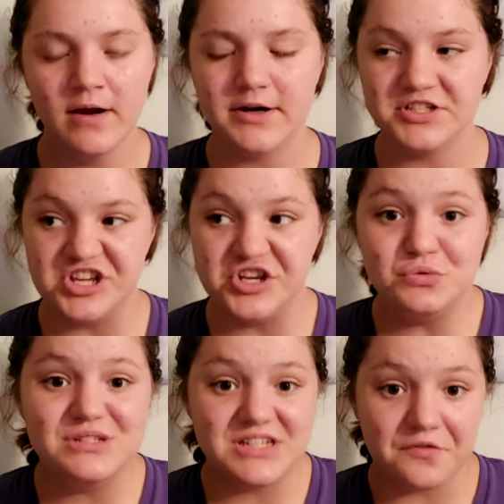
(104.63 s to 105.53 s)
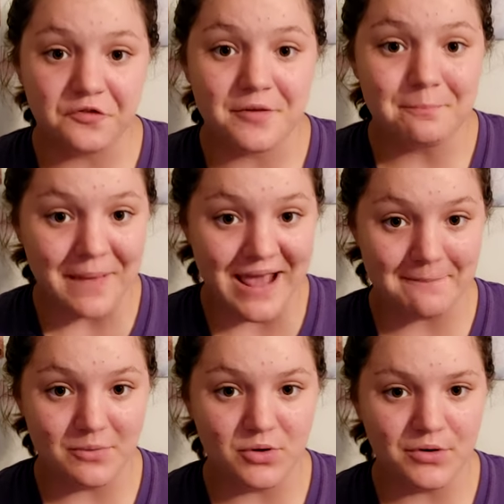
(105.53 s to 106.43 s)
are two different
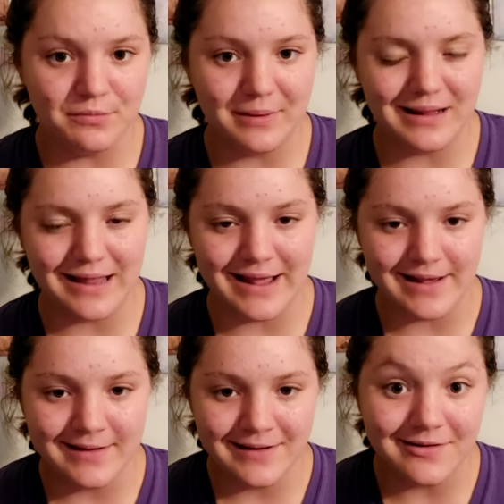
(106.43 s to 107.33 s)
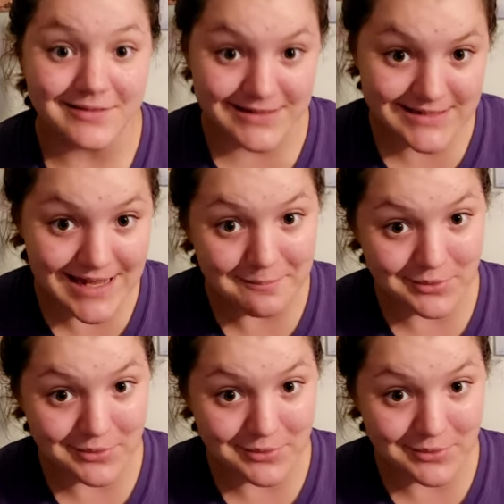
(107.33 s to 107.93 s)
people but like are the same